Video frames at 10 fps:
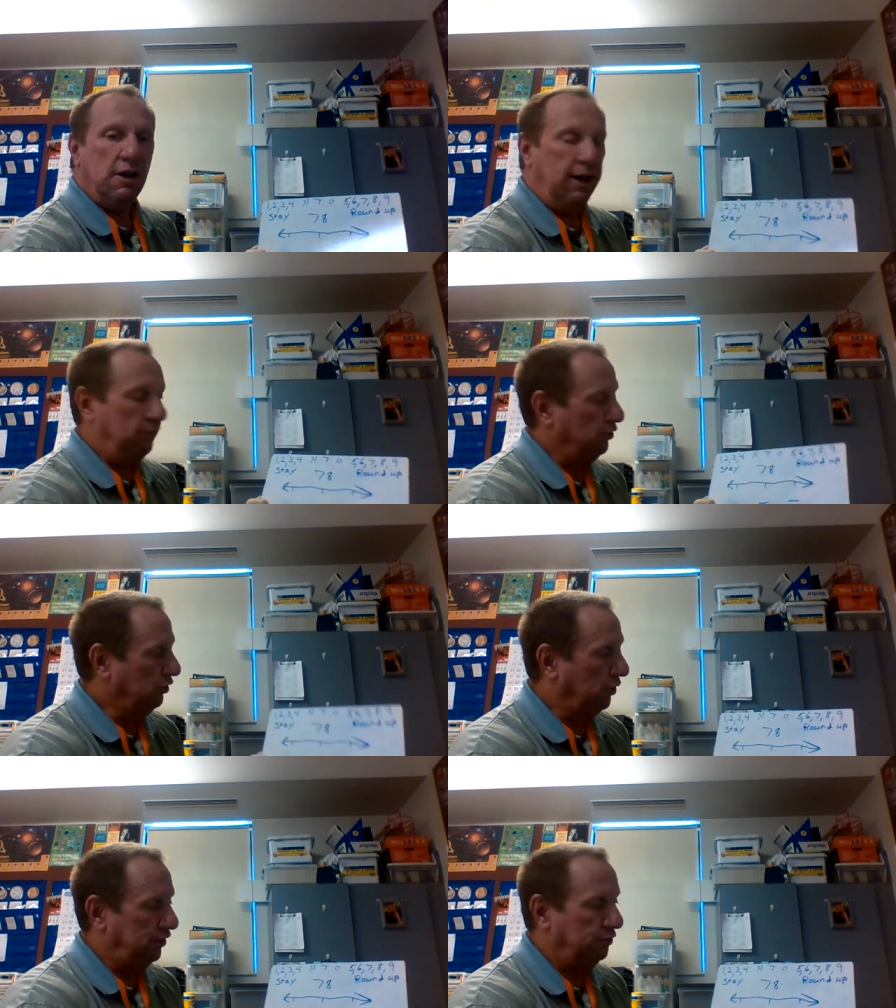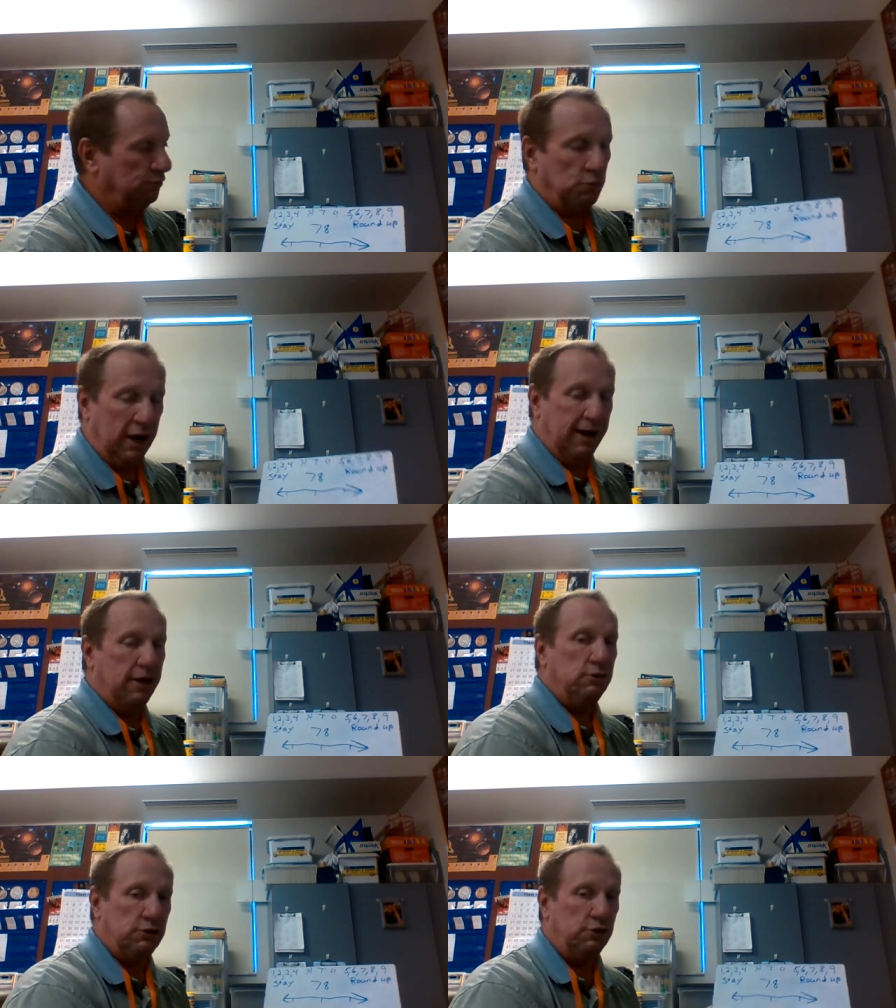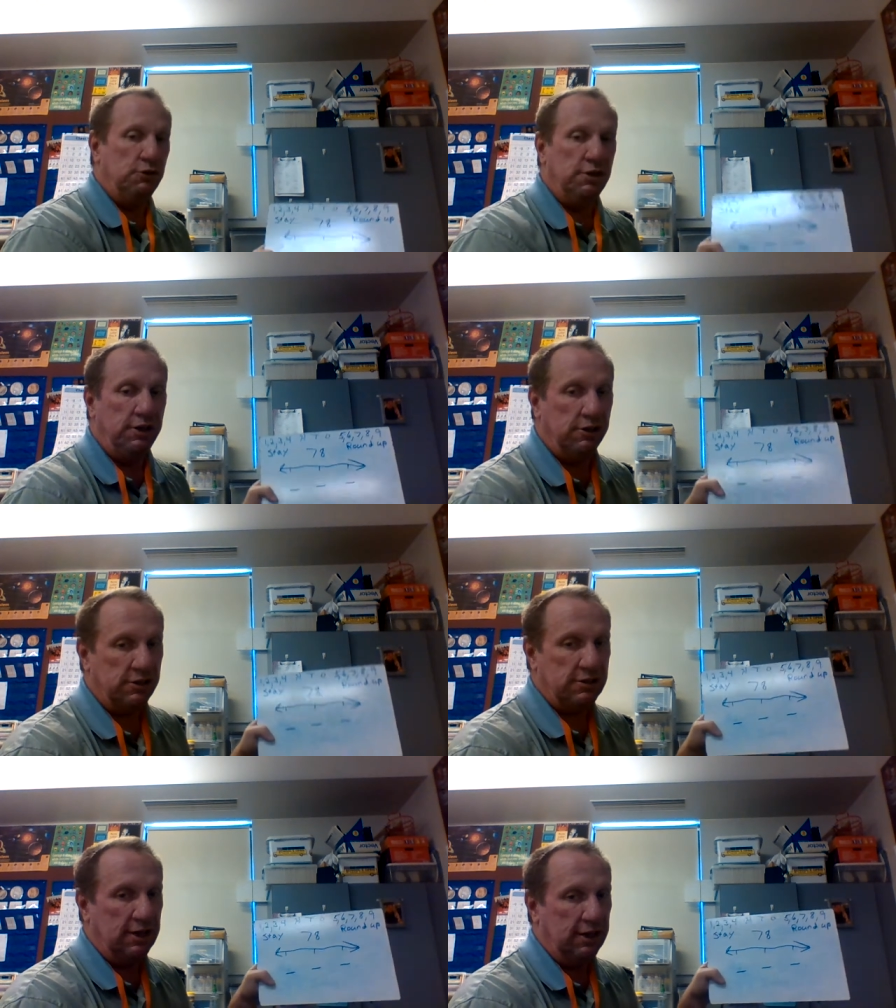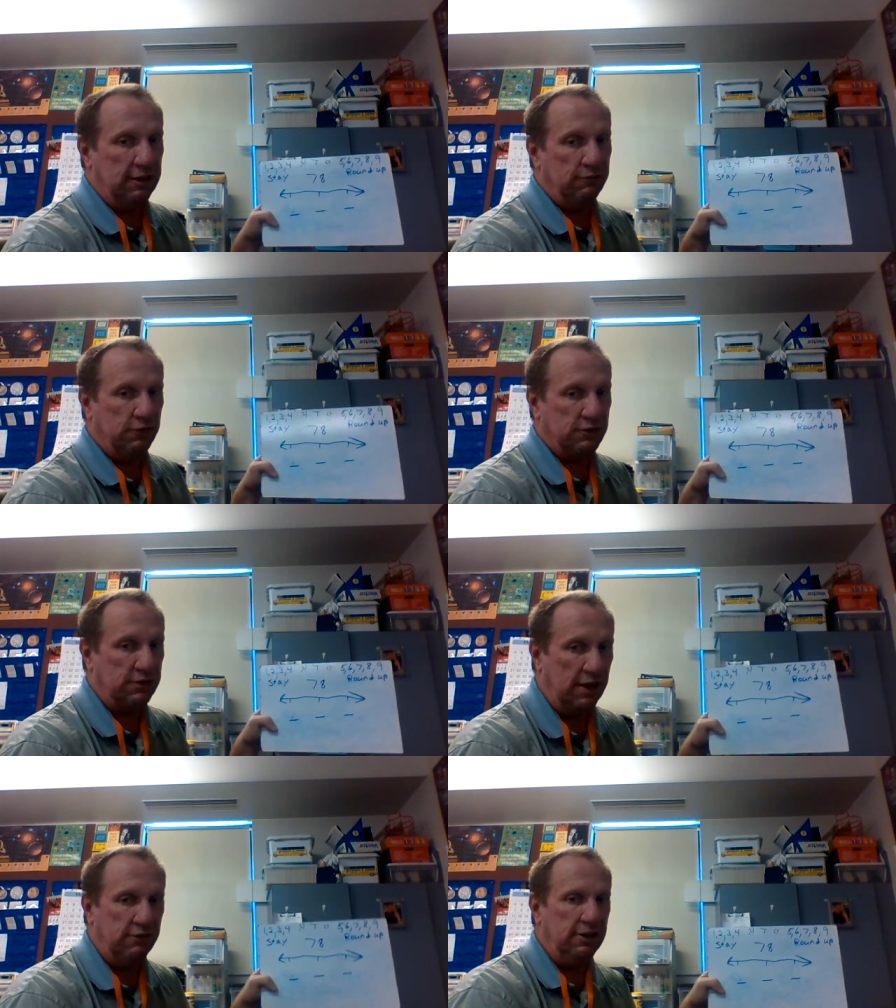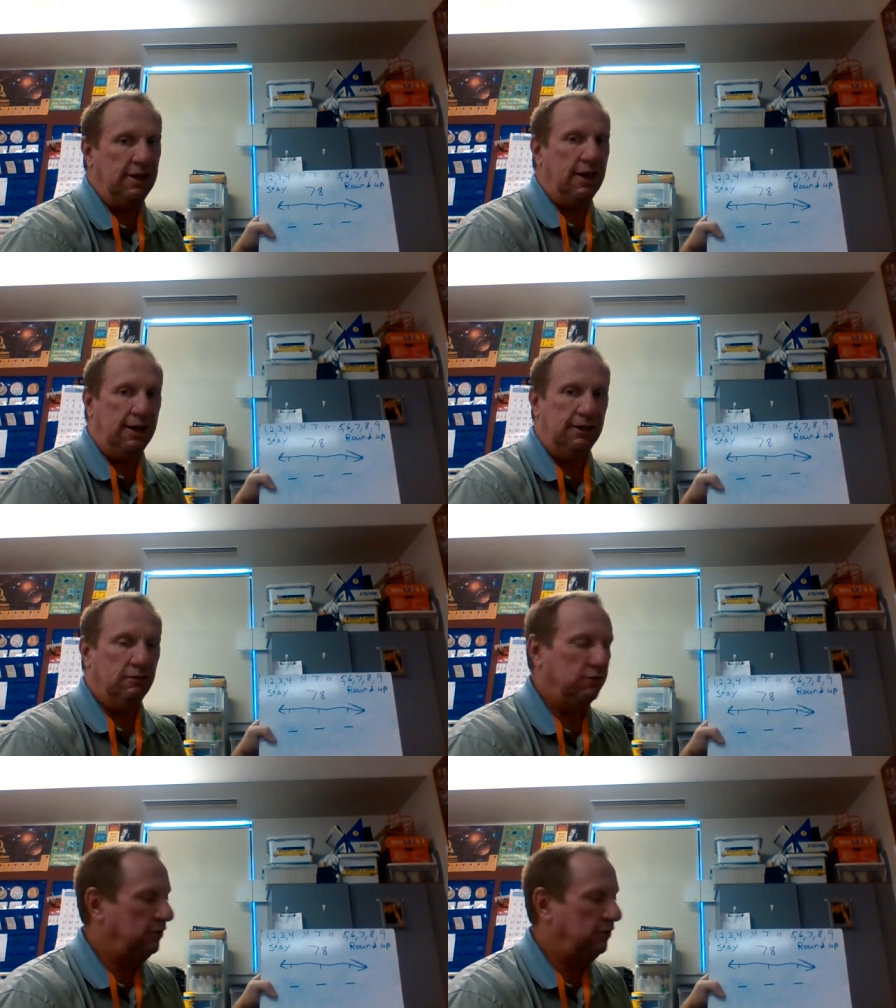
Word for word: and we're going to round to the nearest 10 for 78.